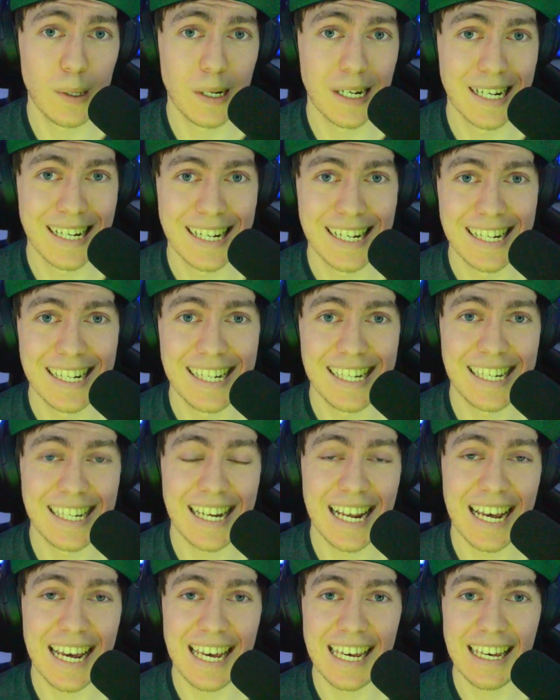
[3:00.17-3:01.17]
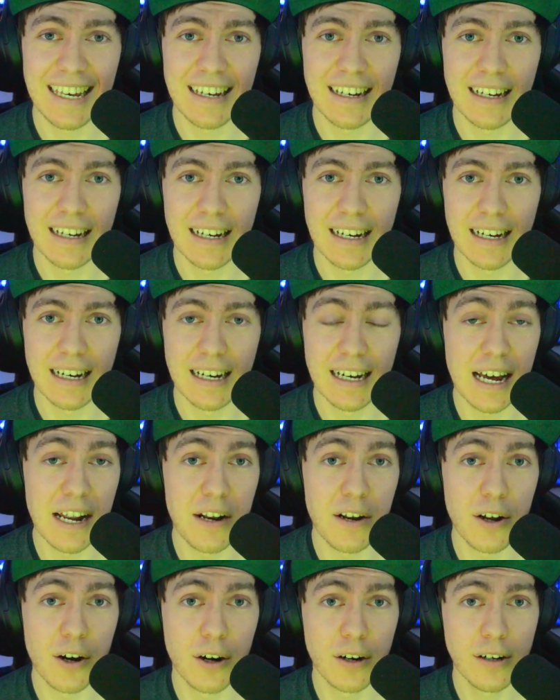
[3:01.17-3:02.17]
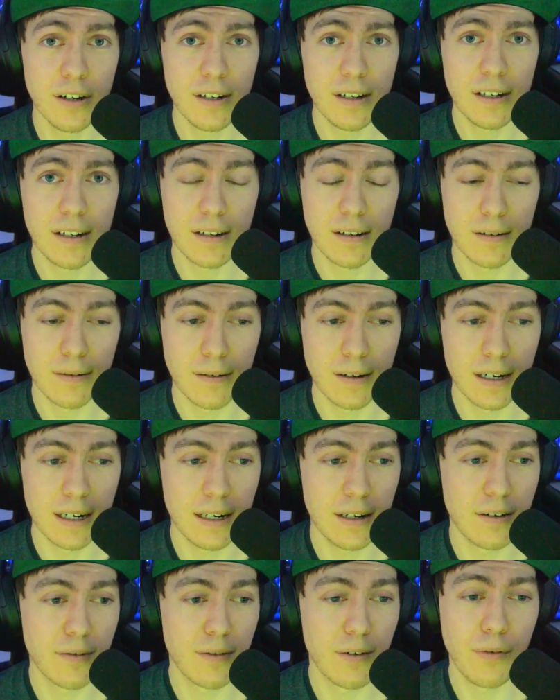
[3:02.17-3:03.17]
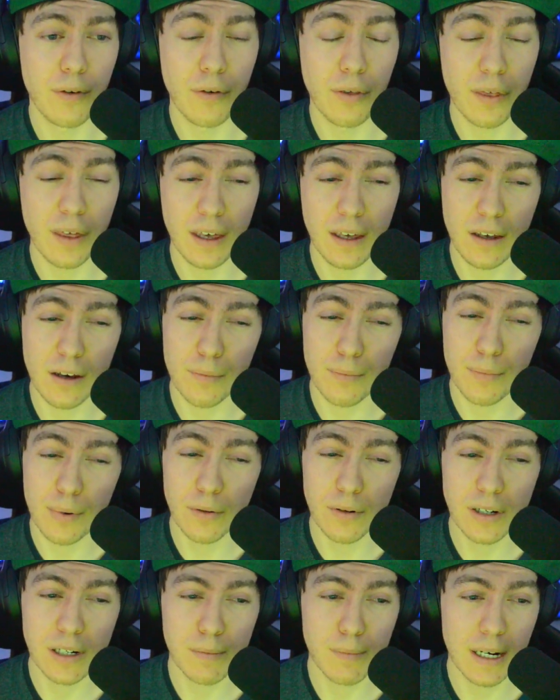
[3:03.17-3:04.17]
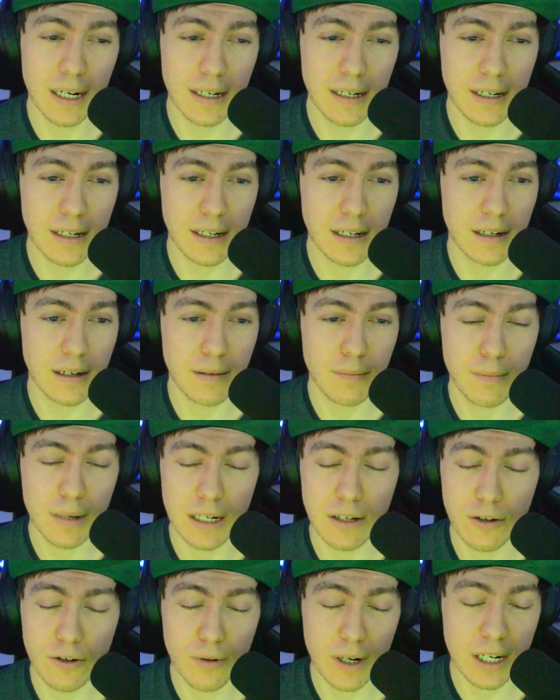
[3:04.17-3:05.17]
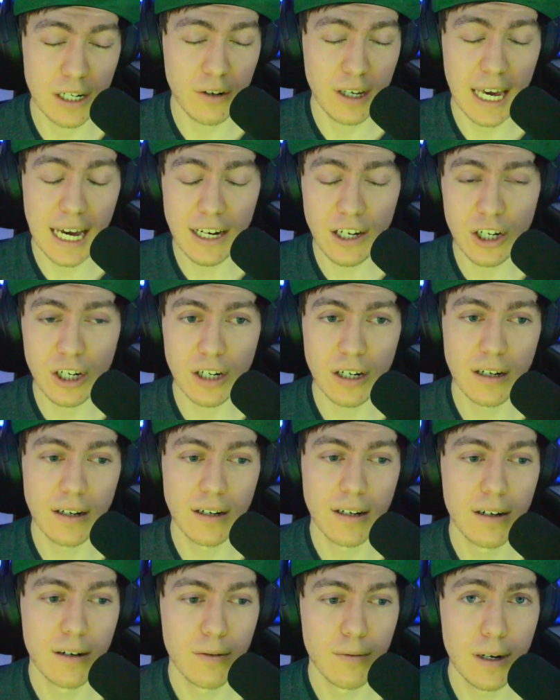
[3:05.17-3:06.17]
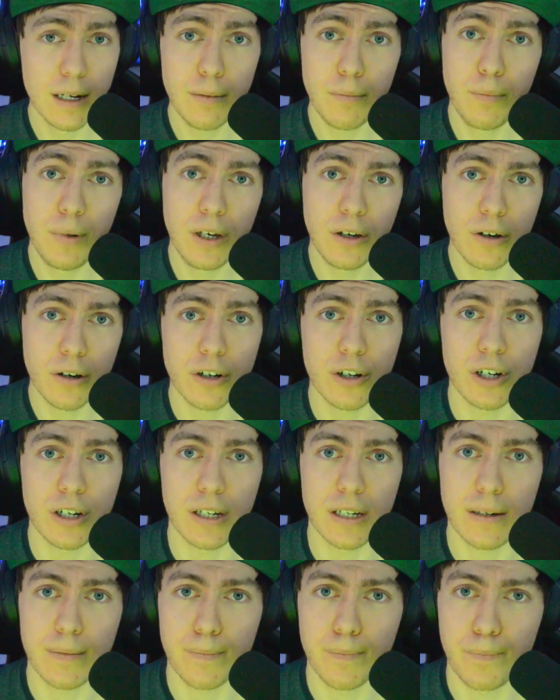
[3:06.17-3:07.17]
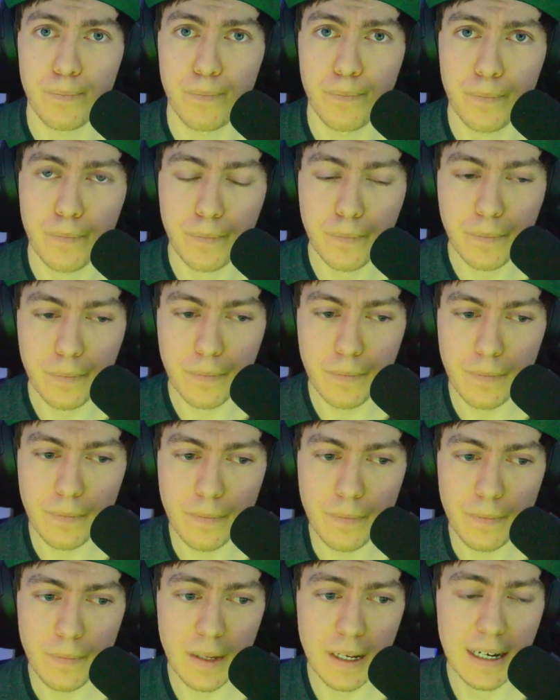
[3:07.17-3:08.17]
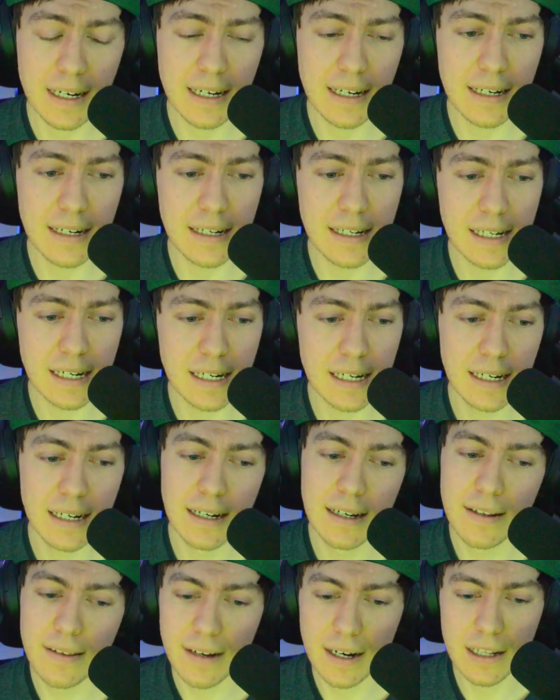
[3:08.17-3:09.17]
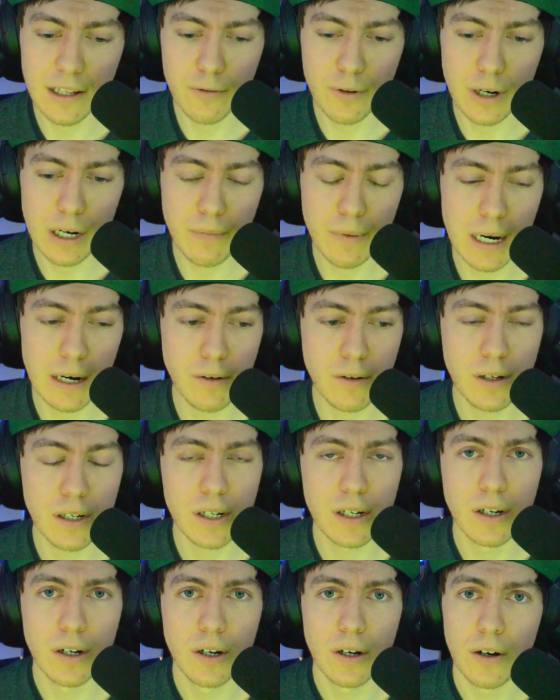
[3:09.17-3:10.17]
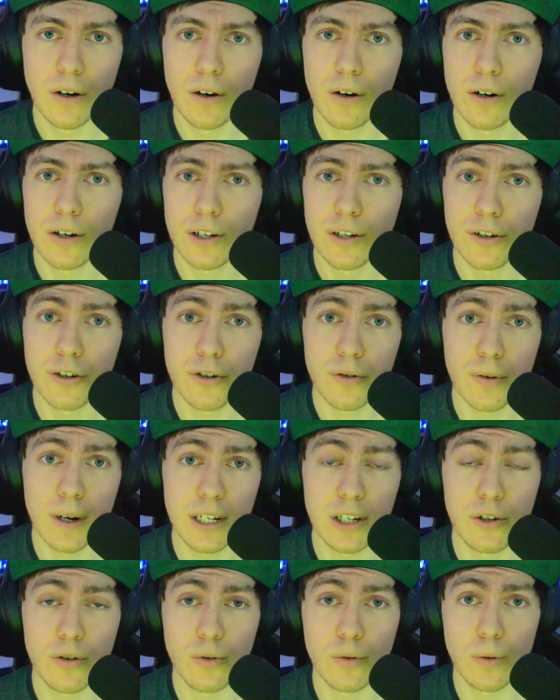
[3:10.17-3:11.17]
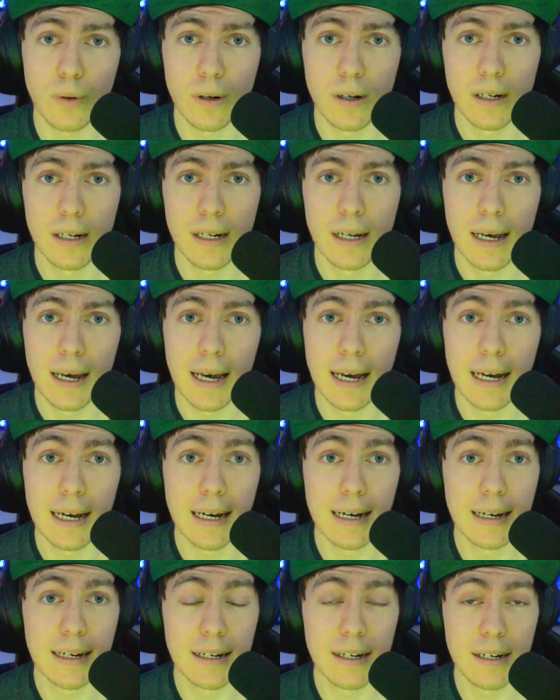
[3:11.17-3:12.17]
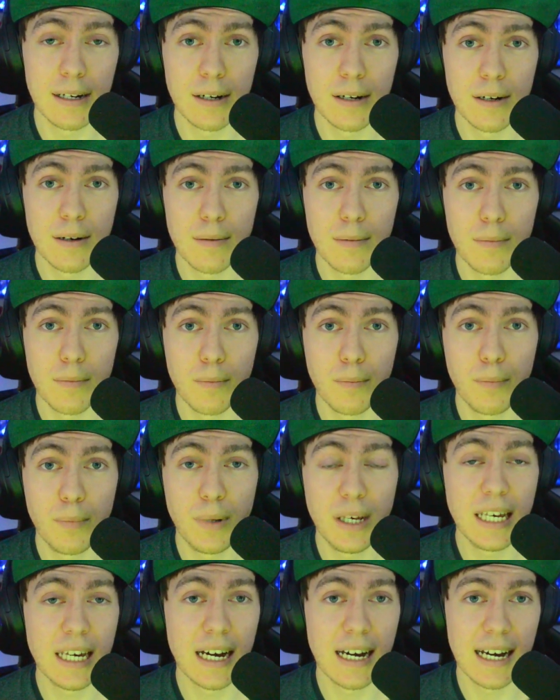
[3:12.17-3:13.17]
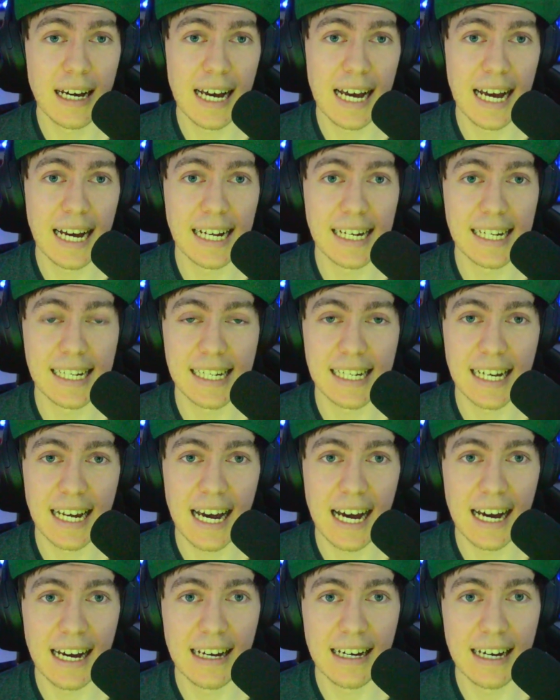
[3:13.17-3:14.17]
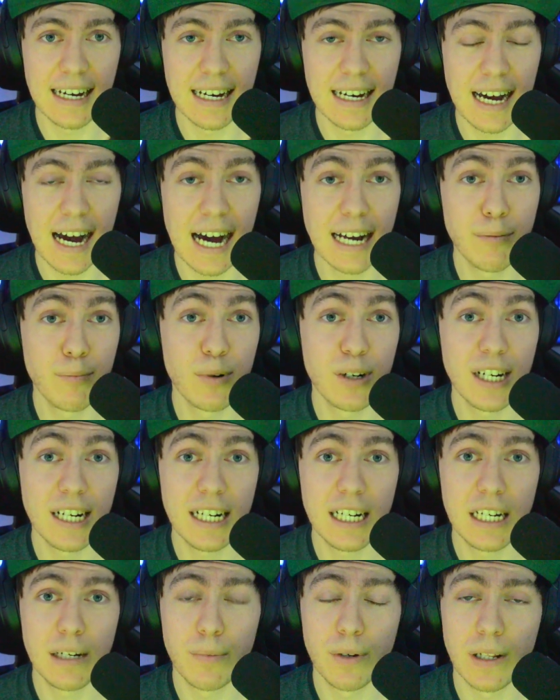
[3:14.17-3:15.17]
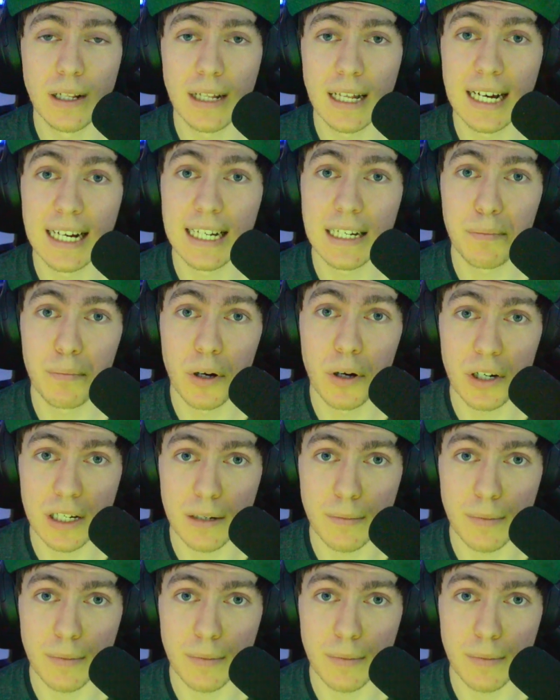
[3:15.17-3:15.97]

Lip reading: stay alerted, right? If you think your opponents might try to catch, well, be cautious. And the other way around, also try to be as unpredictable as possible.